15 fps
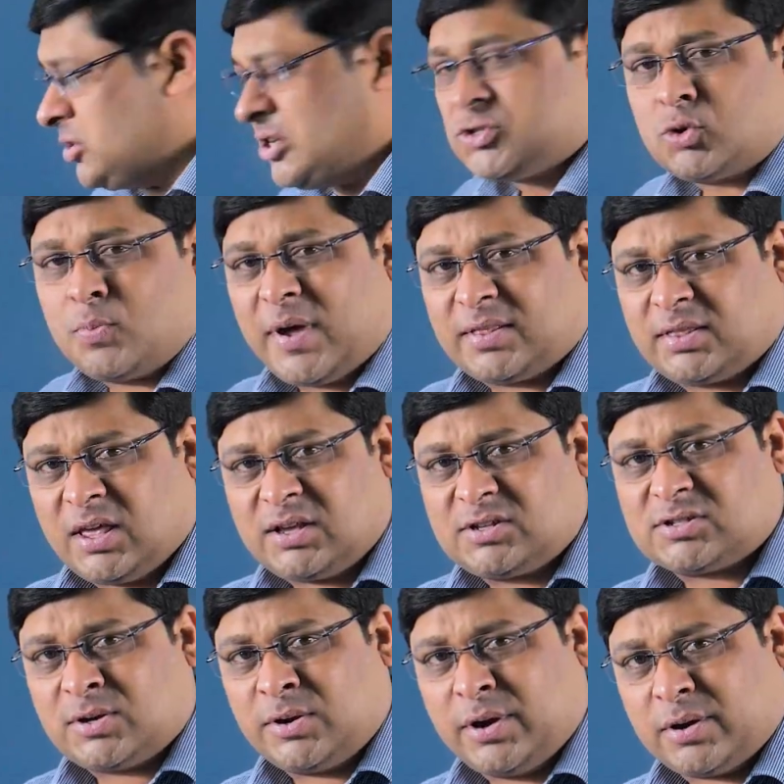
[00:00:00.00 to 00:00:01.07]
just to make
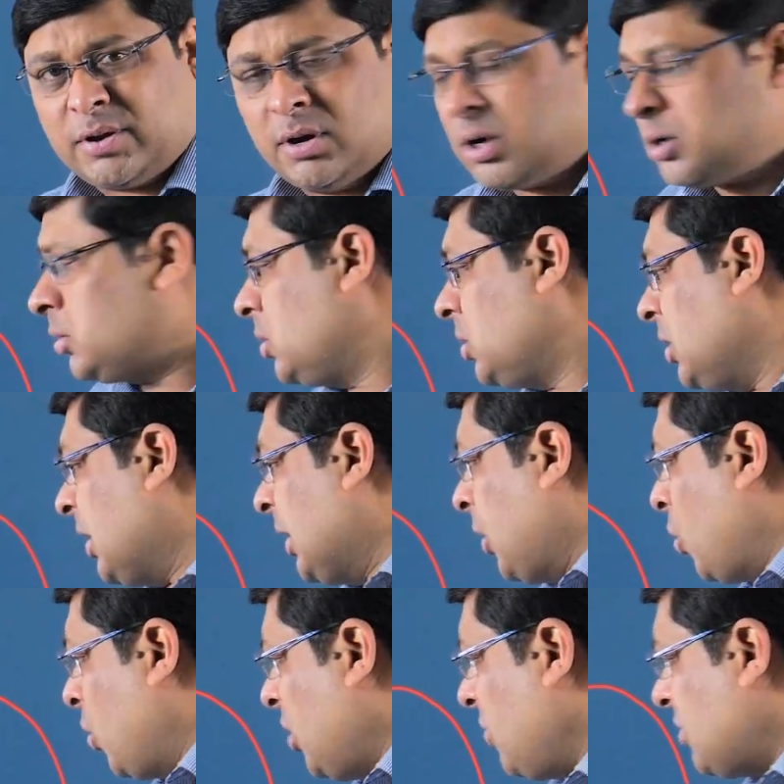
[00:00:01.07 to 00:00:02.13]
things clear here,
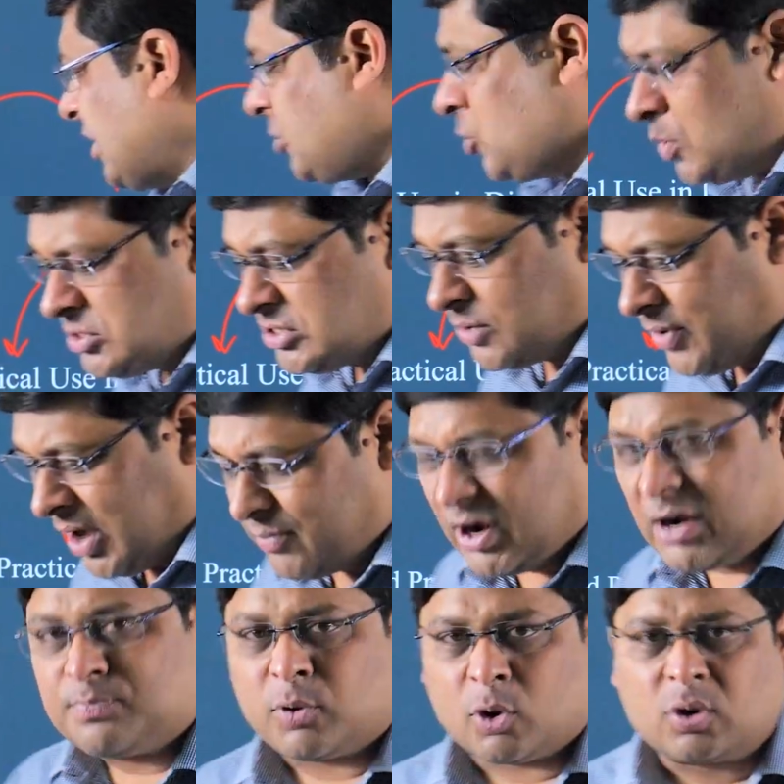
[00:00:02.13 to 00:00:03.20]
when we say human survival
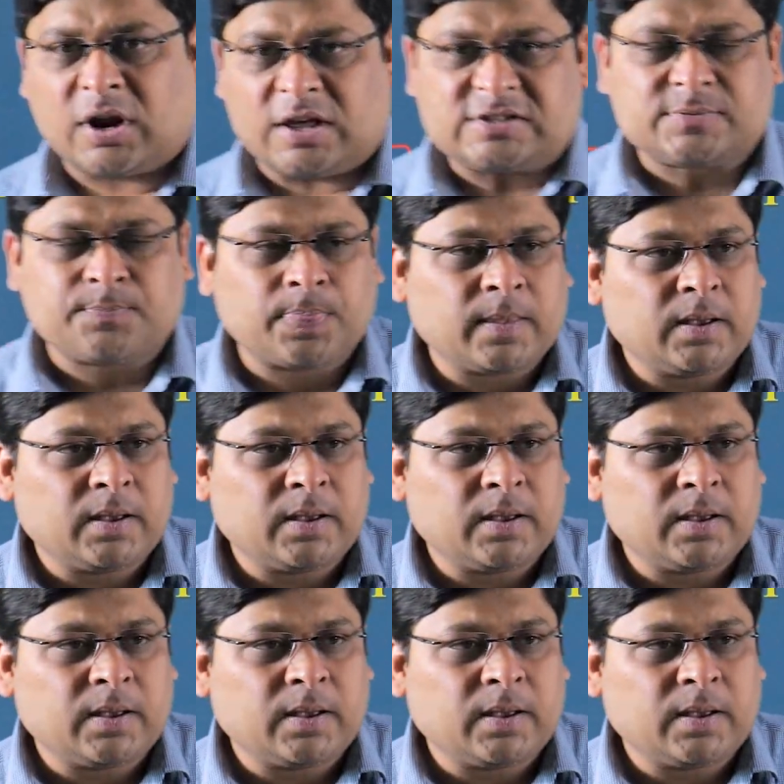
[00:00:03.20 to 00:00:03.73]
and progress,